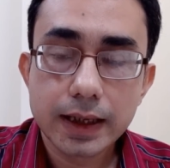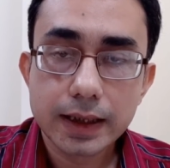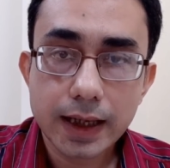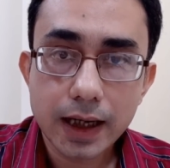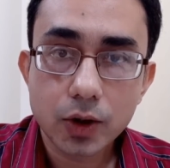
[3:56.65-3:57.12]

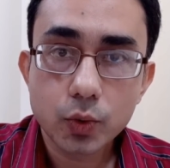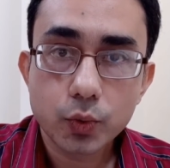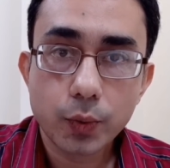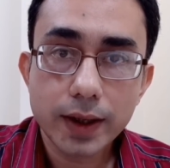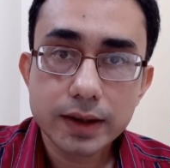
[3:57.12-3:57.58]

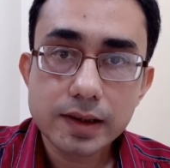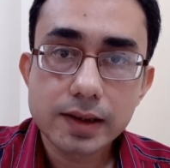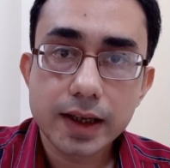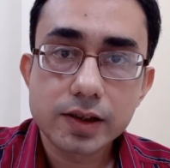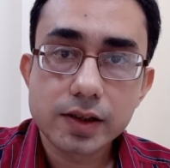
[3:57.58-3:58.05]
Now, when these
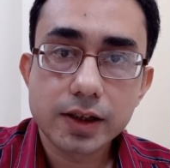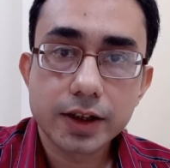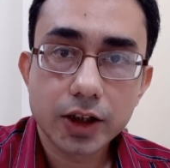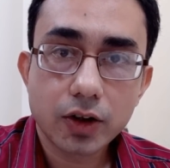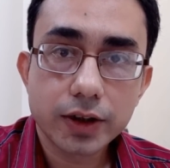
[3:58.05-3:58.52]
lectures are
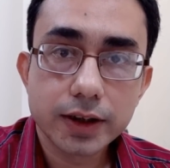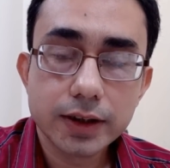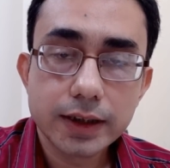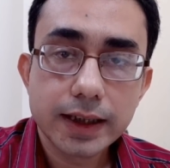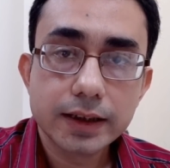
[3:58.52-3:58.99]
recorded,
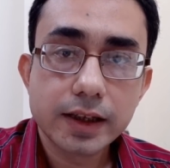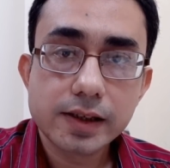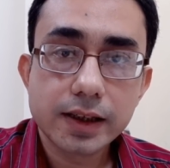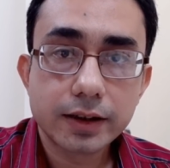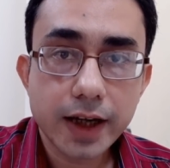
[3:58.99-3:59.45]
there
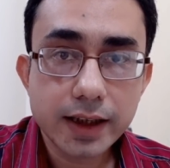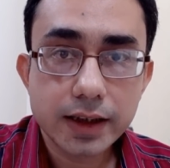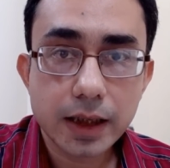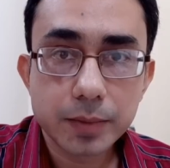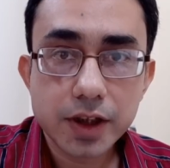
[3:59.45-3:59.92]
is a
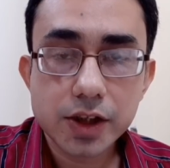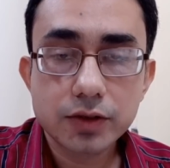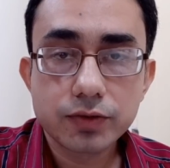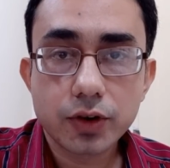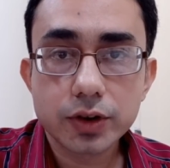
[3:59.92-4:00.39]
great
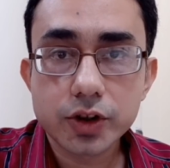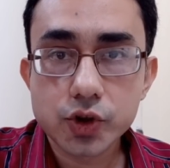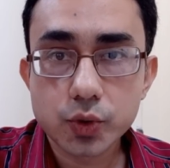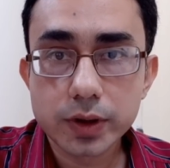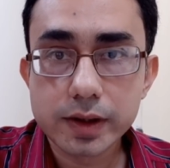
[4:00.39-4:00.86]
temptation for the
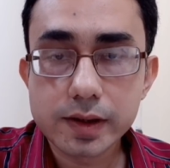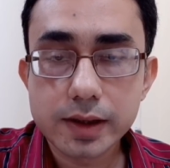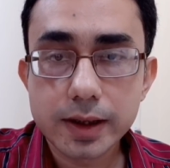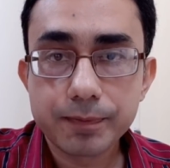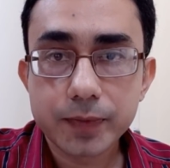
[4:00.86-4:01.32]

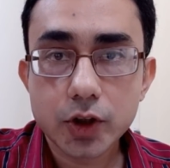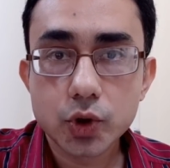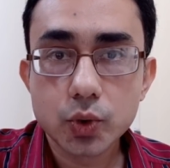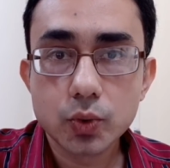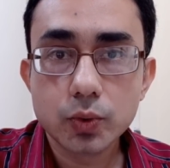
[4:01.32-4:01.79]
students
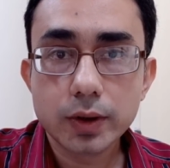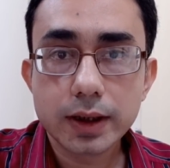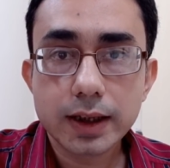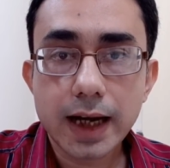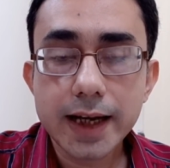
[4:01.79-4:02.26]
to
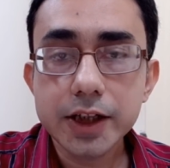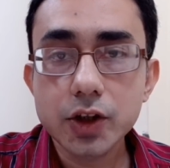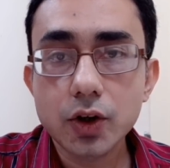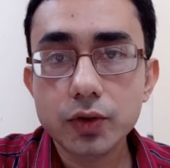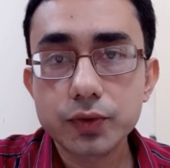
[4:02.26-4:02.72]

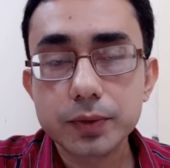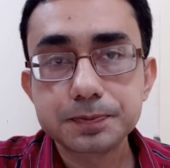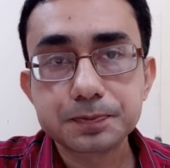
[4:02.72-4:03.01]
kind of